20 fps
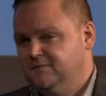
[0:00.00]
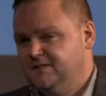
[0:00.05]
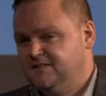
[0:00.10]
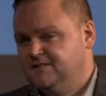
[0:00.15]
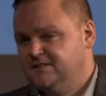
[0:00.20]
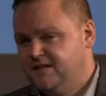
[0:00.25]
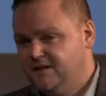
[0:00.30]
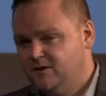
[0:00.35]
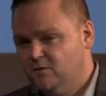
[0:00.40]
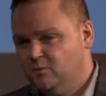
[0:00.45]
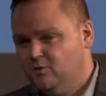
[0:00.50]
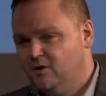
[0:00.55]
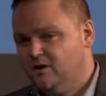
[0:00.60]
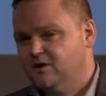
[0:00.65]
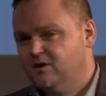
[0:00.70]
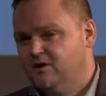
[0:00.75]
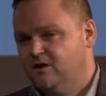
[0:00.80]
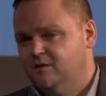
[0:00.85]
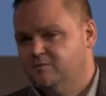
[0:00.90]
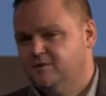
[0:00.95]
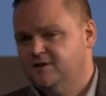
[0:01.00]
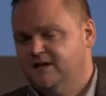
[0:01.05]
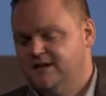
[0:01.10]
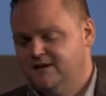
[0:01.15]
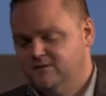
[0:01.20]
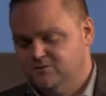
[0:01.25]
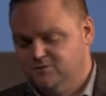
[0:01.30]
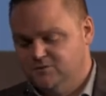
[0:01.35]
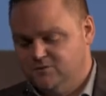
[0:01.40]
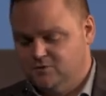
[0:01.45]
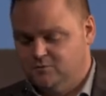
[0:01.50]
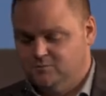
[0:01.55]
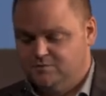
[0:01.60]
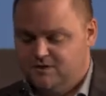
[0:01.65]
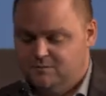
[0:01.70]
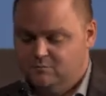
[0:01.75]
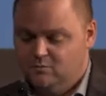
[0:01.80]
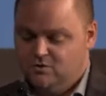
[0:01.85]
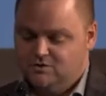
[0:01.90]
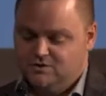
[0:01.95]
single-wall carbon nanotubes
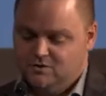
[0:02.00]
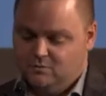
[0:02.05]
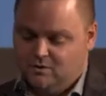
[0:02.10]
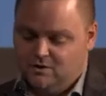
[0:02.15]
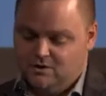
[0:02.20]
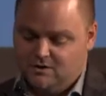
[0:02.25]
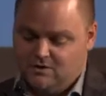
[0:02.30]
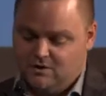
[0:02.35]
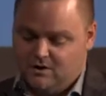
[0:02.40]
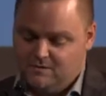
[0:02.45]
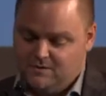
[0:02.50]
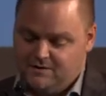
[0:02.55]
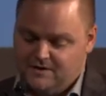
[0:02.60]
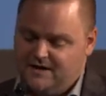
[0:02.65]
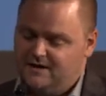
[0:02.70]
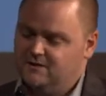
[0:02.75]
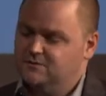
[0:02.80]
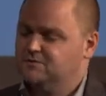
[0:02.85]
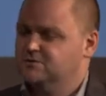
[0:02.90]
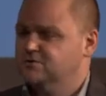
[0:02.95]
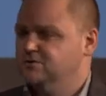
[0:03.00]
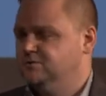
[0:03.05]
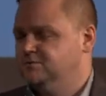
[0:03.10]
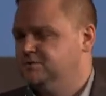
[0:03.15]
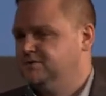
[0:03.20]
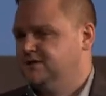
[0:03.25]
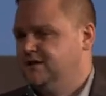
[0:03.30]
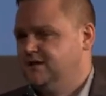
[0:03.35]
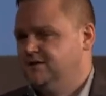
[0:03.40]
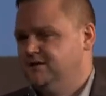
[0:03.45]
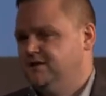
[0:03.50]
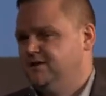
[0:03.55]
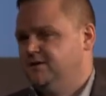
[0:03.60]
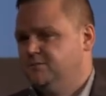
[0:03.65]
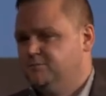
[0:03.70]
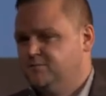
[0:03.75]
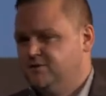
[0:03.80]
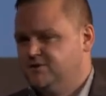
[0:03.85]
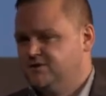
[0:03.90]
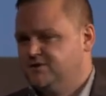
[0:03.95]
and multi-wall carbon nanotubes, that they
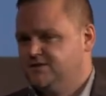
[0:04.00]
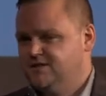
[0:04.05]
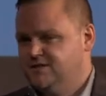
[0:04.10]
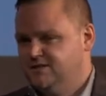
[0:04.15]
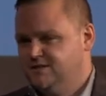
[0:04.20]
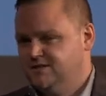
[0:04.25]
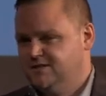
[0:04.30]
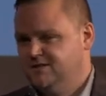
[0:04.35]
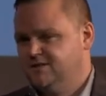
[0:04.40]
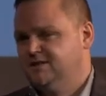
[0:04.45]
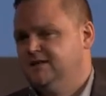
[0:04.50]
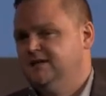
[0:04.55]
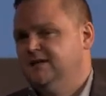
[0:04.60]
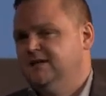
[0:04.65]
are persistent